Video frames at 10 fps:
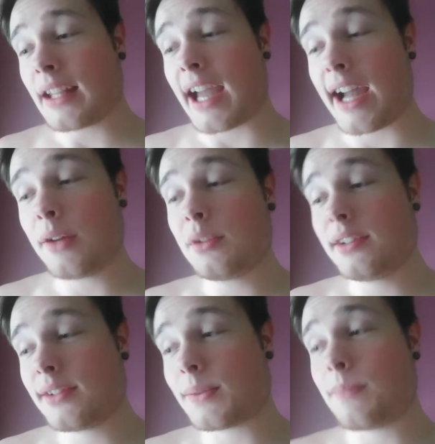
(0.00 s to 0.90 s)
I
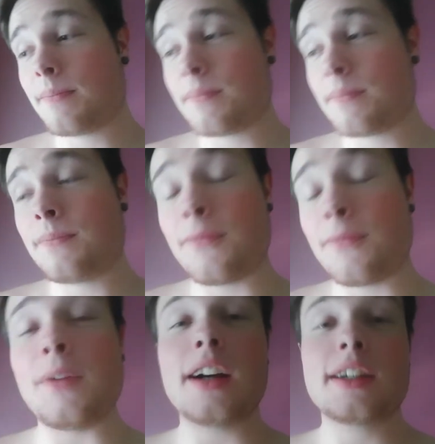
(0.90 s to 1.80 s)
was
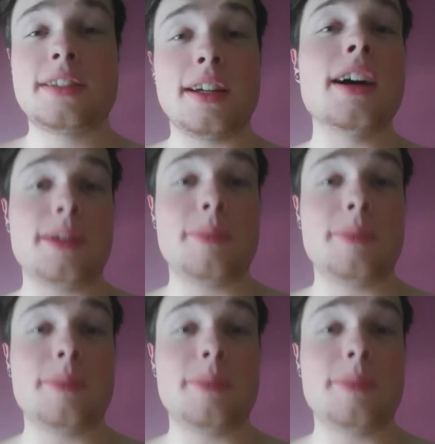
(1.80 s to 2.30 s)
fucked up.